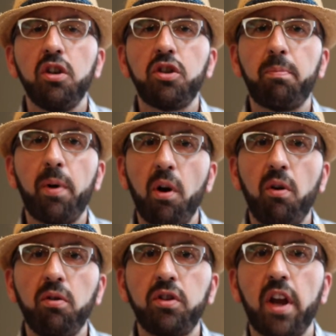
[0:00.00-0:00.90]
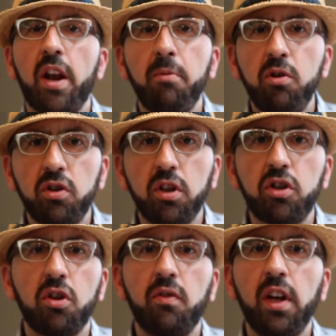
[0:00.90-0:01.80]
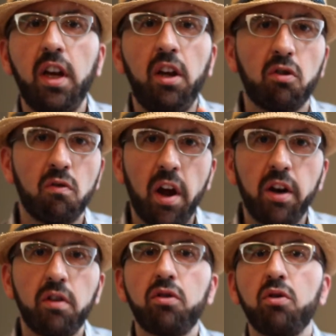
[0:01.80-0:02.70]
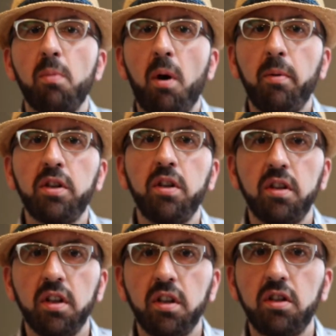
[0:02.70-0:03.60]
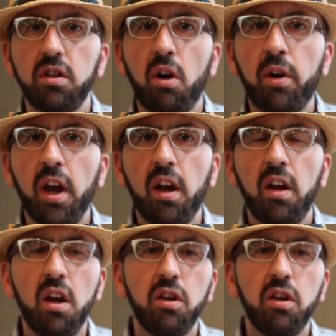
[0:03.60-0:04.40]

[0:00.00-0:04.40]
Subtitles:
Suppose, and I'm usually serving either writers or small businesses, okay?